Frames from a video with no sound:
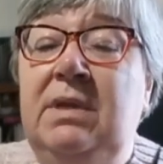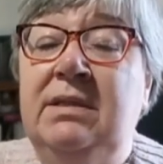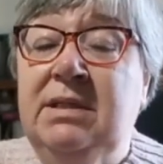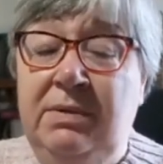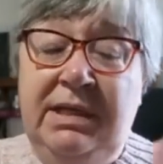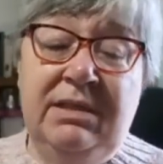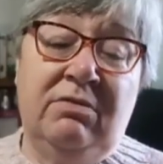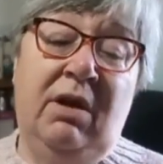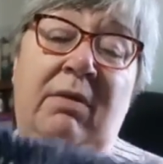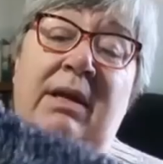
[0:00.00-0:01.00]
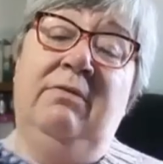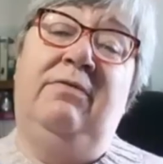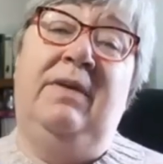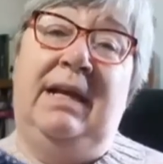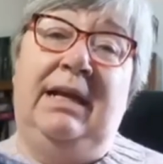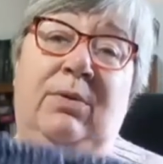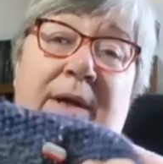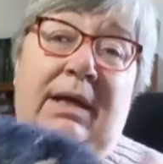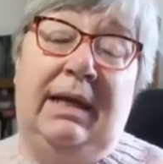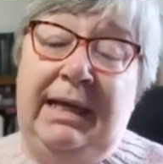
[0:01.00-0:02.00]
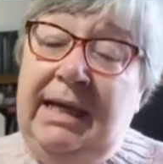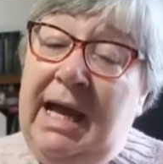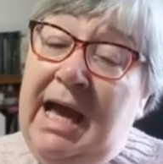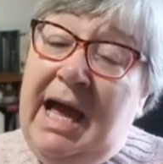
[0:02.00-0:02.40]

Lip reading: So it is growing fairly quickly,